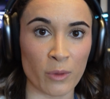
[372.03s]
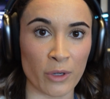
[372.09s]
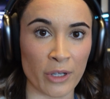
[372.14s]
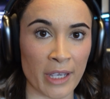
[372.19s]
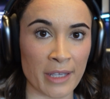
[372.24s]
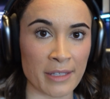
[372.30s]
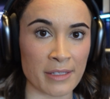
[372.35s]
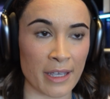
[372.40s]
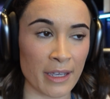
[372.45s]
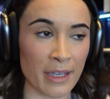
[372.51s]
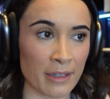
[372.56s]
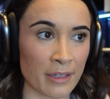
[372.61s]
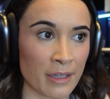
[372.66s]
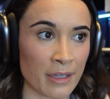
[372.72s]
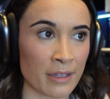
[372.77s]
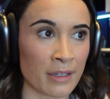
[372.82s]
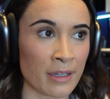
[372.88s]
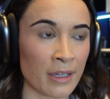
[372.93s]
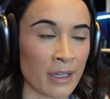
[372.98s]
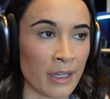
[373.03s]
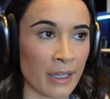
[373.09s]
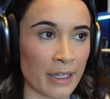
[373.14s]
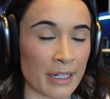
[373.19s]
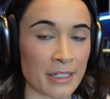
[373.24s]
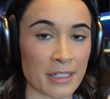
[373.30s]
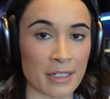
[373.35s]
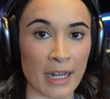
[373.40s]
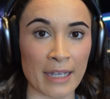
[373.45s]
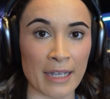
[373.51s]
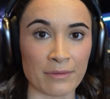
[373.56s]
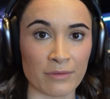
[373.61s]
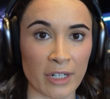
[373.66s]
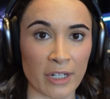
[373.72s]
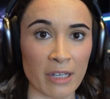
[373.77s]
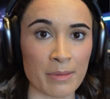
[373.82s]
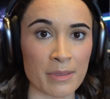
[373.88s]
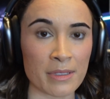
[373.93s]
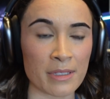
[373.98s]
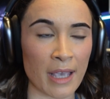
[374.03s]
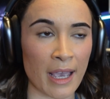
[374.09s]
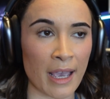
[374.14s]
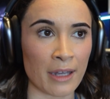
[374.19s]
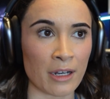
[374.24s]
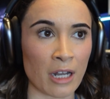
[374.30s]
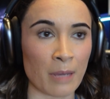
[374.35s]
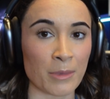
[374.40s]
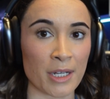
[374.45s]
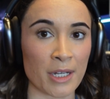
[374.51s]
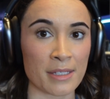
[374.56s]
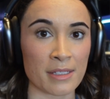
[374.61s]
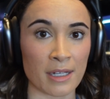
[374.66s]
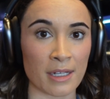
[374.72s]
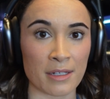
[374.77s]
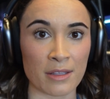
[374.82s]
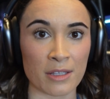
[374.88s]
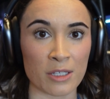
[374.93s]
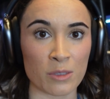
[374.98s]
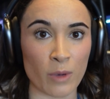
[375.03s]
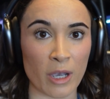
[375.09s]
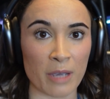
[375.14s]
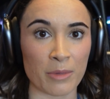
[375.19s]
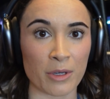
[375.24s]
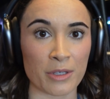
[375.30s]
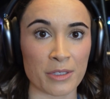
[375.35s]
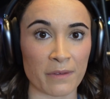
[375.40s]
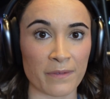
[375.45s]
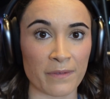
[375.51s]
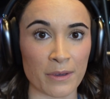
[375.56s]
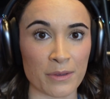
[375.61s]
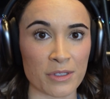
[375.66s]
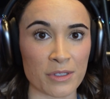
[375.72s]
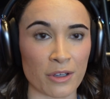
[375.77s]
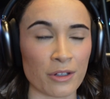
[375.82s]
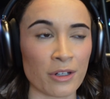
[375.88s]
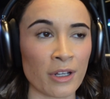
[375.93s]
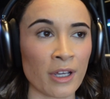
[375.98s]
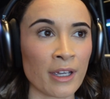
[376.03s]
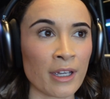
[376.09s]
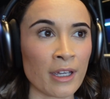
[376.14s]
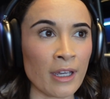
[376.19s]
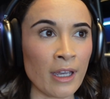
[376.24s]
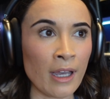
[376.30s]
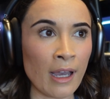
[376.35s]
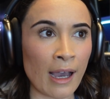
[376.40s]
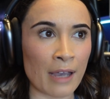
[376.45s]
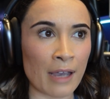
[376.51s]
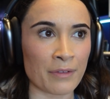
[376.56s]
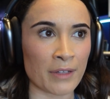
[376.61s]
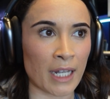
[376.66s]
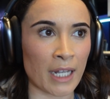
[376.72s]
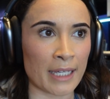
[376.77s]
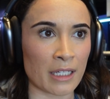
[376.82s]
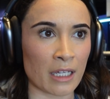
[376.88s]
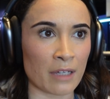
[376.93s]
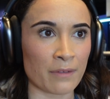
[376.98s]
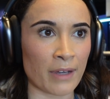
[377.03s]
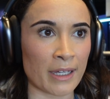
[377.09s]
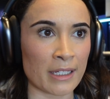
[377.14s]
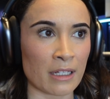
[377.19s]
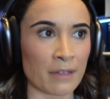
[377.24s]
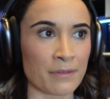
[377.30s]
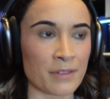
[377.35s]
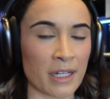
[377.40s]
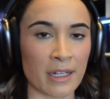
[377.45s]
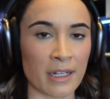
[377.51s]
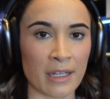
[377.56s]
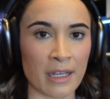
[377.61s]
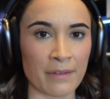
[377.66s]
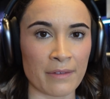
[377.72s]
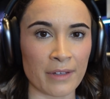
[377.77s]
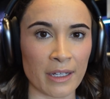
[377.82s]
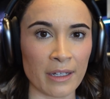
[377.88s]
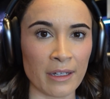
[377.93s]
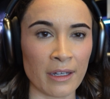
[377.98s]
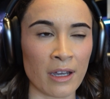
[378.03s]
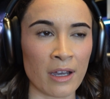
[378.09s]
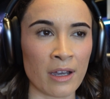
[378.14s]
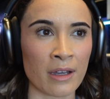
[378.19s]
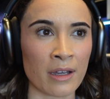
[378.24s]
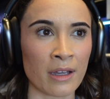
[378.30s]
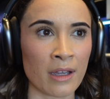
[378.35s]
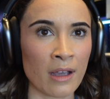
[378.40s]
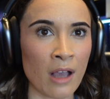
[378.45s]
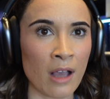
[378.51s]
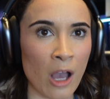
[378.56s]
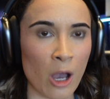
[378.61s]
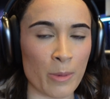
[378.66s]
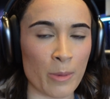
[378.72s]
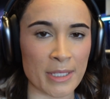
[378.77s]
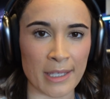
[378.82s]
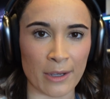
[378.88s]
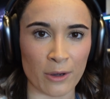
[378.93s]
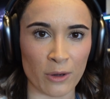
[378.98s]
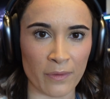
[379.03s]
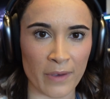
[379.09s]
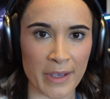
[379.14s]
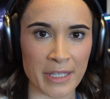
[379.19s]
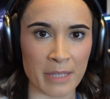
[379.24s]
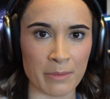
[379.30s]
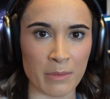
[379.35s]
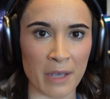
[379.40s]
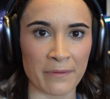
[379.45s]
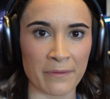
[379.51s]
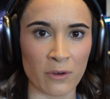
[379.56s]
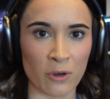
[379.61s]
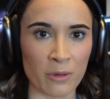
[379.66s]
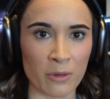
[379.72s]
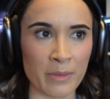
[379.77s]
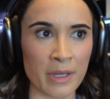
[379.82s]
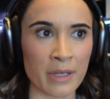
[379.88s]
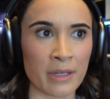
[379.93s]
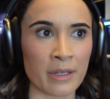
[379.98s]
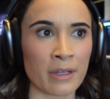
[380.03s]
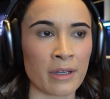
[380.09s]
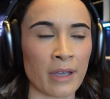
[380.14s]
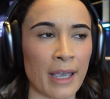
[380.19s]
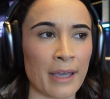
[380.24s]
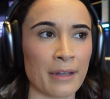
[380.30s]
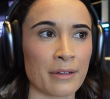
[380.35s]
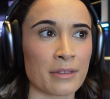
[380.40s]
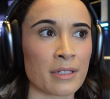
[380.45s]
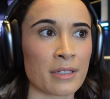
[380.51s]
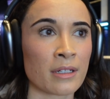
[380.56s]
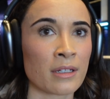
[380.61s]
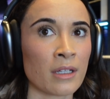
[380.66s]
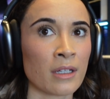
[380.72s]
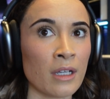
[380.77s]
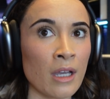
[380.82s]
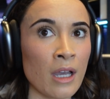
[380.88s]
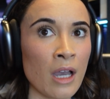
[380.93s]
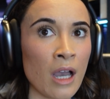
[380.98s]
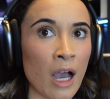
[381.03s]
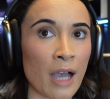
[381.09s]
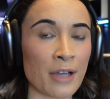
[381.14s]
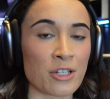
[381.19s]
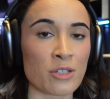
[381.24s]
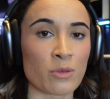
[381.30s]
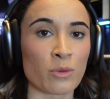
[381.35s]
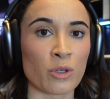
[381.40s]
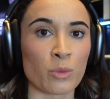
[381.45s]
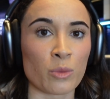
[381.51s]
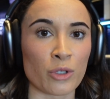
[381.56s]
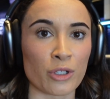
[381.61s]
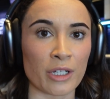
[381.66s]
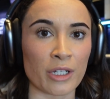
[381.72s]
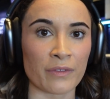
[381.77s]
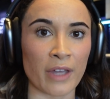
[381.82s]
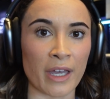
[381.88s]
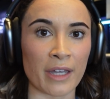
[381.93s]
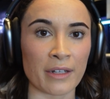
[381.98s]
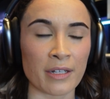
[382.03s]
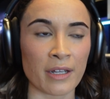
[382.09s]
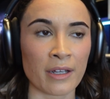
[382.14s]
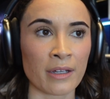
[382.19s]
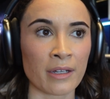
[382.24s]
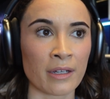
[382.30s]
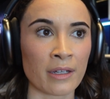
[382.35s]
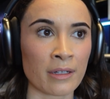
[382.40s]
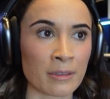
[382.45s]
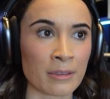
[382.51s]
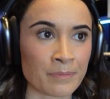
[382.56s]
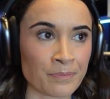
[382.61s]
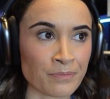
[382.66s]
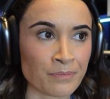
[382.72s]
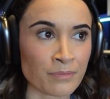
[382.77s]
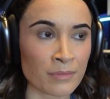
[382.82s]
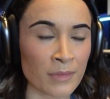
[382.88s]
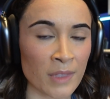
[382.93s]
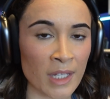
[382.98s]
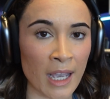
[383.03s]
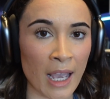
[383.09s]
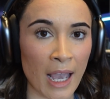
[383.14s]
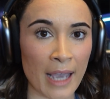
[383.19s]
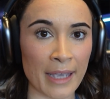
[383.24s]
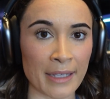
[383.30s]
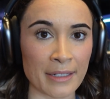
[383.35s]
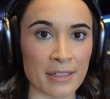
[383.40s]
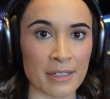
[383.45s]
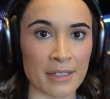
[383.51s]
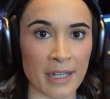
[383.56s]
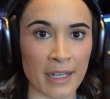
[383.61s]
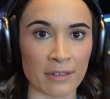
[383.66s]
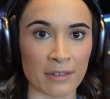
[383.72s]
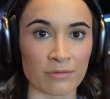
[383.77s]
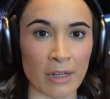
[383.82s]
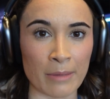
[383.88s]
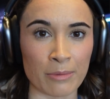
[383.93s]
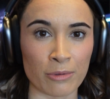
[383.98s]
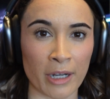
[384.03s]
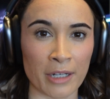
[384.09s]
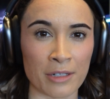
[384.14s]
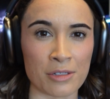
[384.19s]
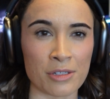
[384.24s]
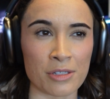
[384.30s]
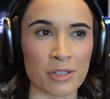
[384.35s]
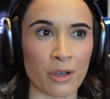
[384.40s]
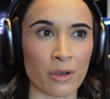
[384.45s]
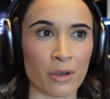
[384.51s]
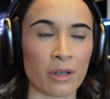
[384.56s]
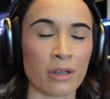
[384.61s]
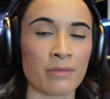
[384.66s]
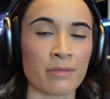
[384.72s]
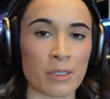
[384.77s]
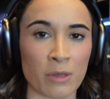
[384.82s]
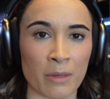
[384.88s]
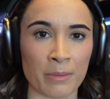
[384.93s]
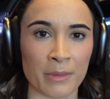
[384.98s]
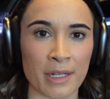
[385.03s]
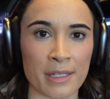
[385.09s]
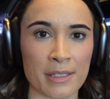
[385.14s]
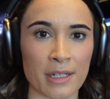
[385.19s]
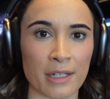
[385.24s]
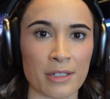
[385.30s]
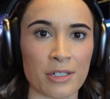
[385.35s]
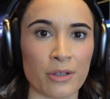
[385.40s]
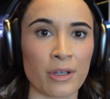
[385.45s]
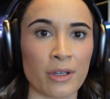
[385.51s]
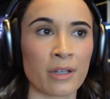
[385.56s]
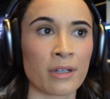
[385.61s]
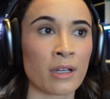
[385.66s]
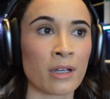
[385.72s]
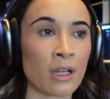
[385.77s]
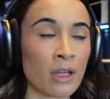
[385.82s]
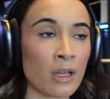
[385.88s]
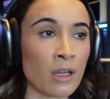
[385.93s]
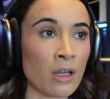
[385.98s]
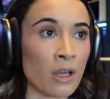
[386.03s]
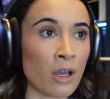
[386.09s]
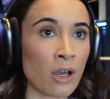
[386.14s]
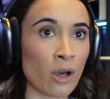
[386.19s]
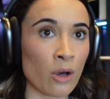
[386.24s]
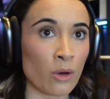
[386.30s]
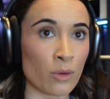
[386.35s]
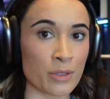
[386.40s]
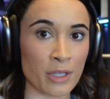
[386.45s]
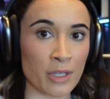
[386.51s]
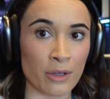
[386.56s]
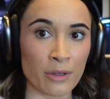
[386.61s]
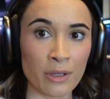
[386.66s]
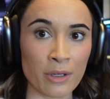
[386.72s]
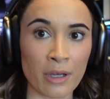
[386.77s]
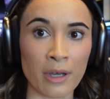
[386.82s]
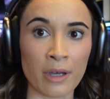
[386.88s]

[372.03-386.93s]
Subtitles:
working set and I did 8 reps, and I'm going to stick to this weight because it feels good. I feel like if I lift any heavier, I'll be sacrificing my form, and I just want to work in that 8 to 10 rep range, so that's what I'm going to stick to. Also,